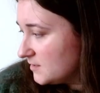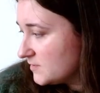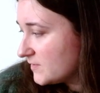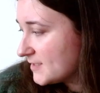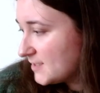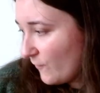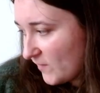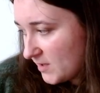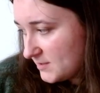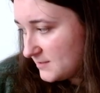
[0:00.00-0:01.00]
So that's the
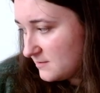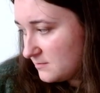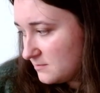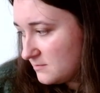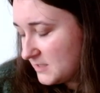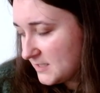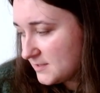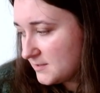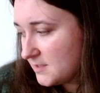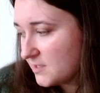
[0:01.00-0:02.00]
first
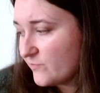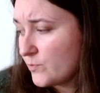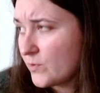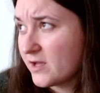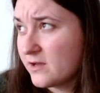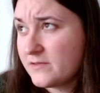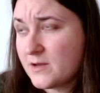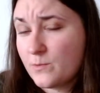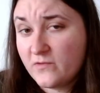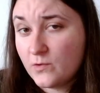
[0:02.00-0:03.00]
test knit. And I've been working on that
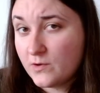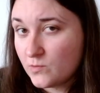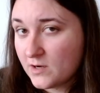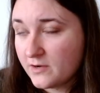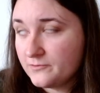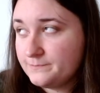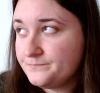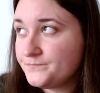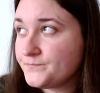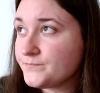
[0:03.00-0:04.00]
one for quite a while.
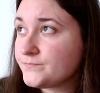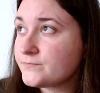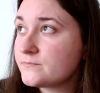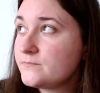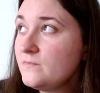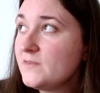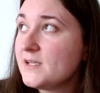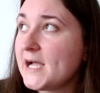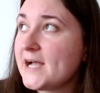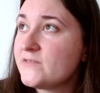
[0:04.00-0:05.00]
I
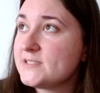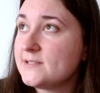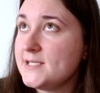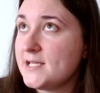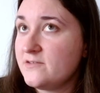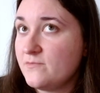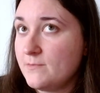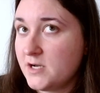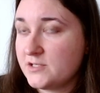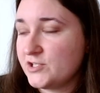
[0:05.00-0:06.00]
have until the end of
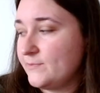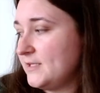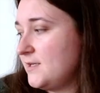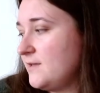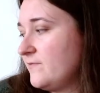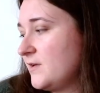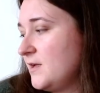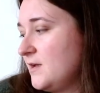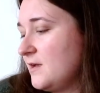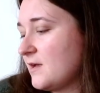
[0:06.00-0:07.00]
March, I believe.
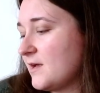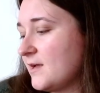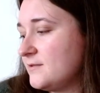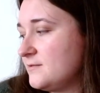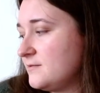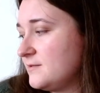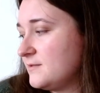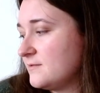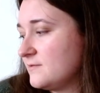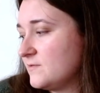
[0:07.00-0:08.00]
And
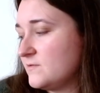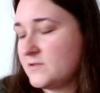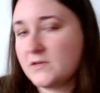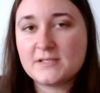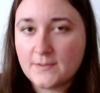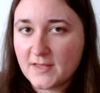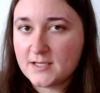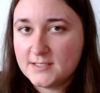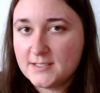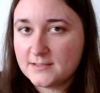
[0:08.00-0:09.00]
so it's something I
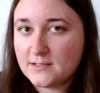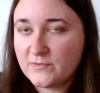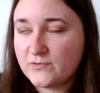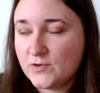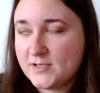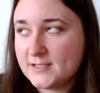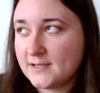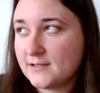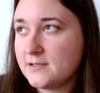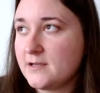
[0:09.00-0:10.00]
need to get done before East
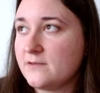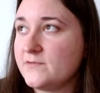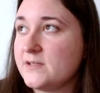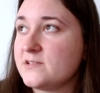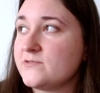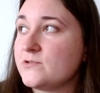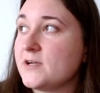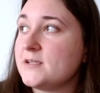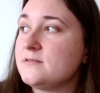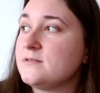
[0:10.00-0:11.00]
Anglia Yarn Festival.
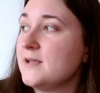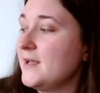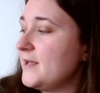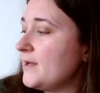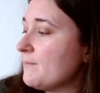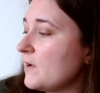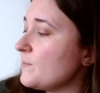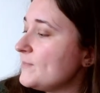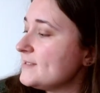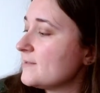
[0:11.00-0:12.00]
And it
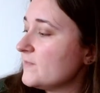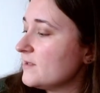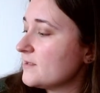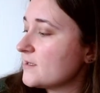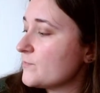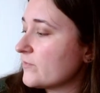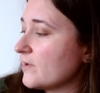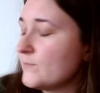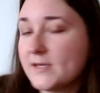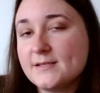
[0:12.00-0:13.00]
might be something that I
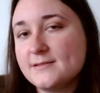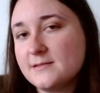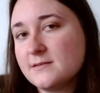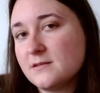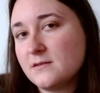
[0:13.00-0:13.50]
bring because